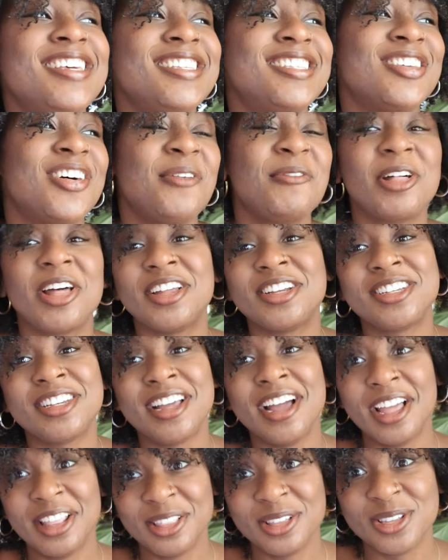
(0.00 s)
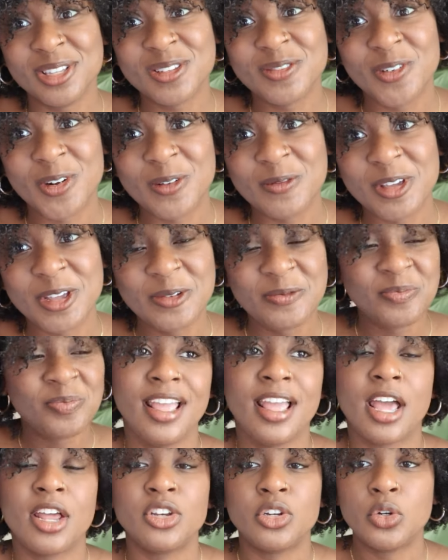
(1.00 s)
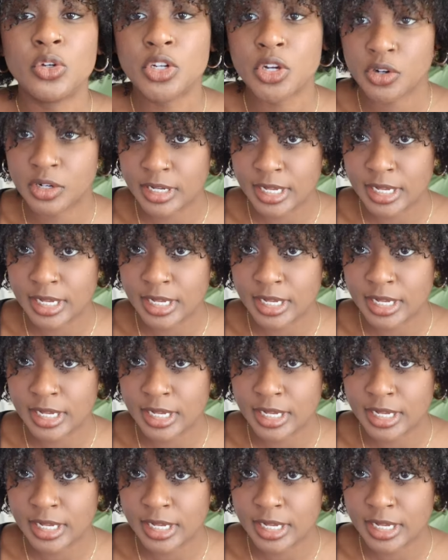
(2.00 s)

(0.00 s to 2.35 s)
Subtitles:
So I'm glad she got those for me. I do tone